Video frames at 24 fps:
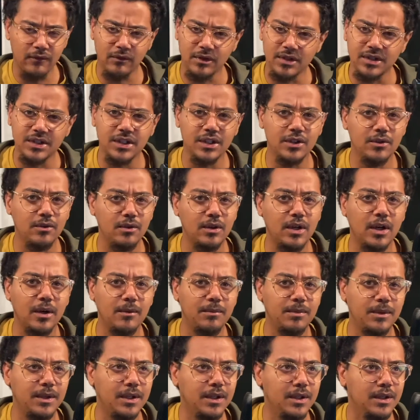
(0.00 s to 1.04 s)
single
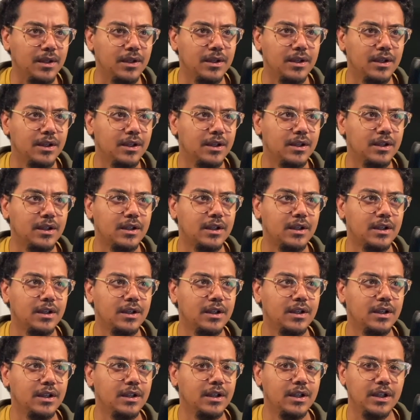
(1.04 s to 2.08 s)
company
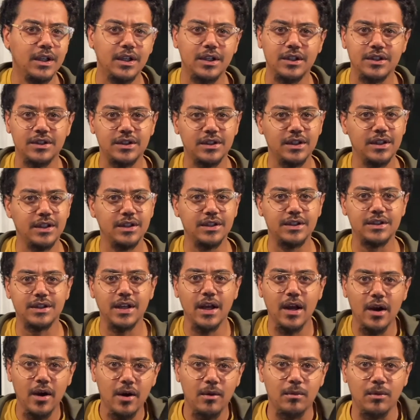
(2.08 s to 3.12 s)
is
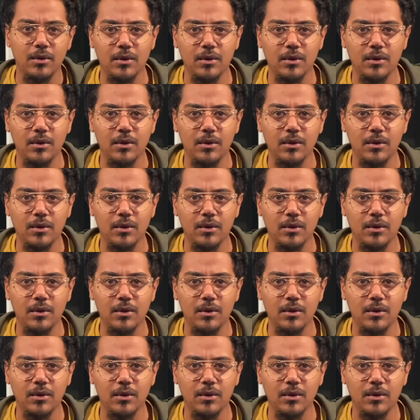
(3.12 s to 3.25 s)
terrible.